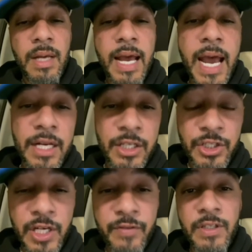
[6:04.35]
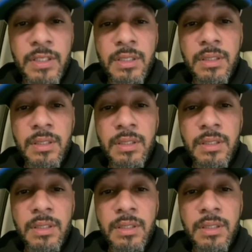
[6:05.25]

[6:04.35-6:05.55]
I had the shivers,